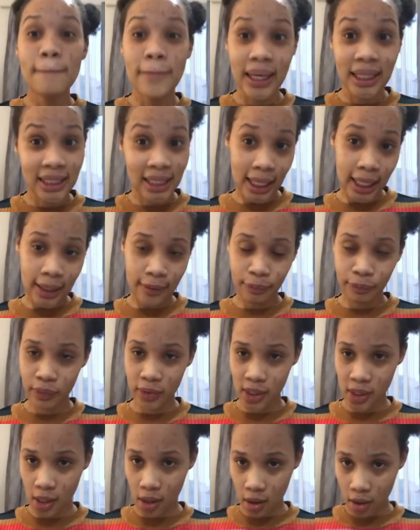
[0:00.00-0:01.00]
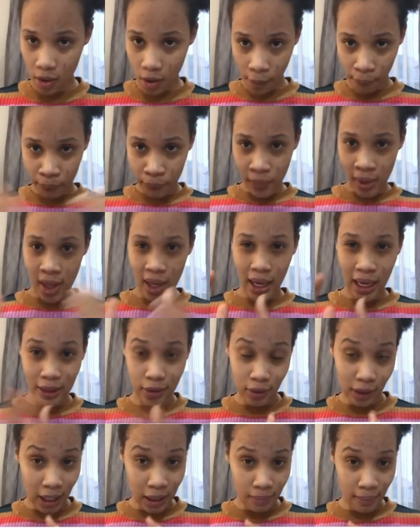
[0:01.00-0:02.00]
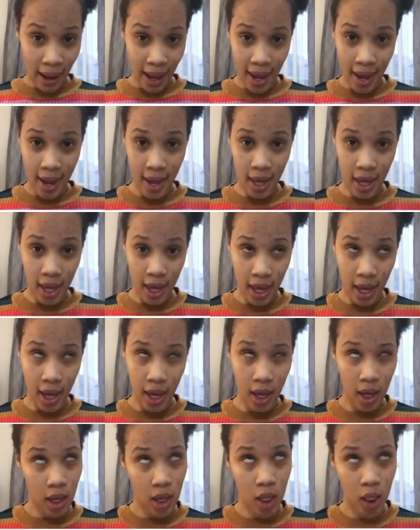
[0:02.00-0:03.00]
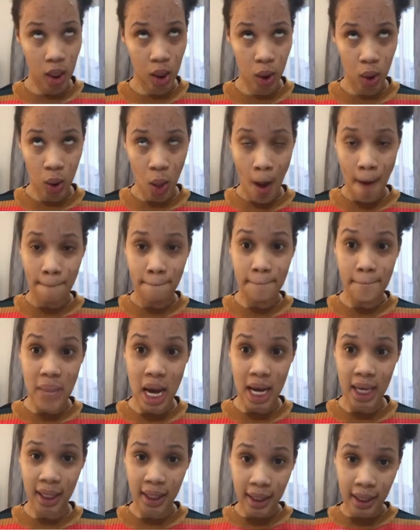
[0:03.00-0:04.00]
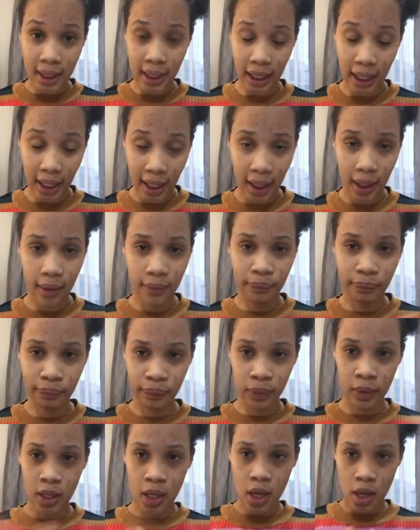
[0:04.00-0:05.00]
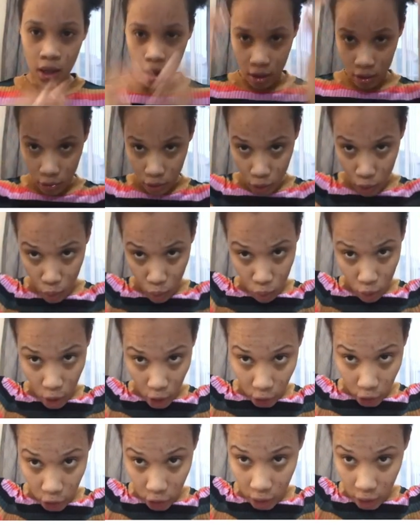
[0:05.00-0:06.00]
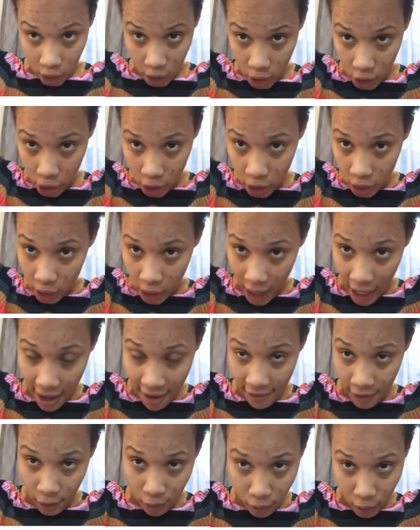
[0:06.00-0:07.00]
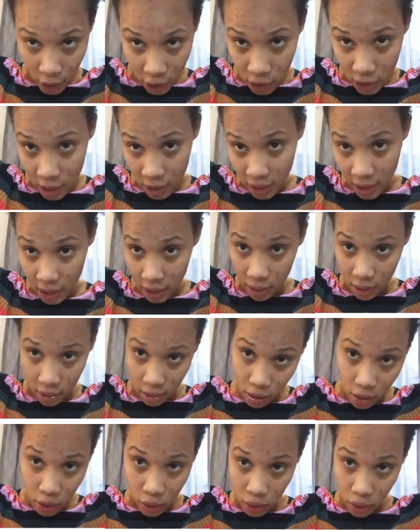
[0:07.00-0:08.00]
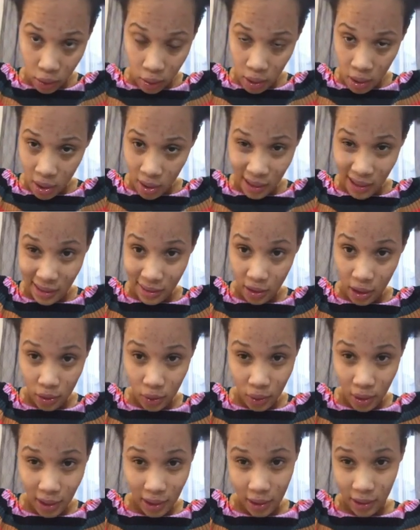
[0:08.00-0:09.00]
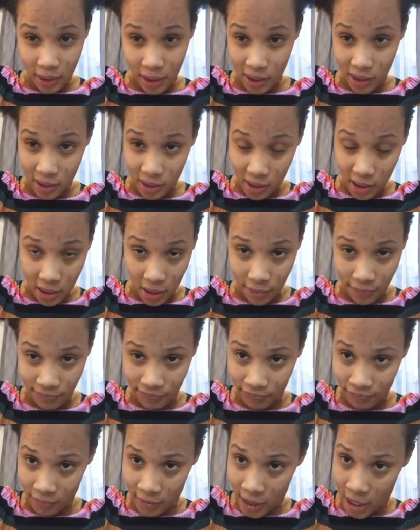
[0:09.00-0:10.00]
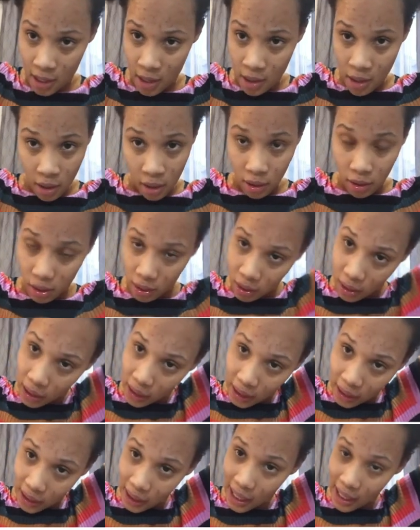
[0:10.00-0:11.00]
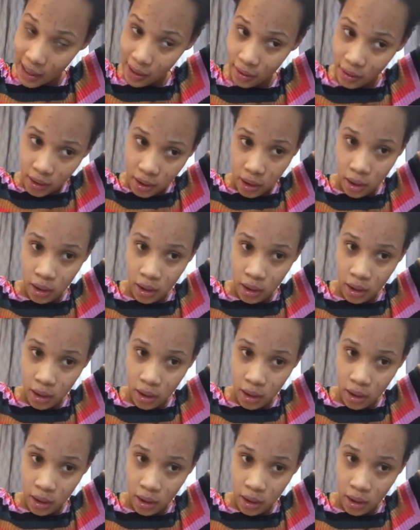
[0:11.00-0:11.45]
yeah, so I took out my hair Monday. Going to wash it. I haven't washed it yet. Yes, I took it out yesterday. Gonna take it out.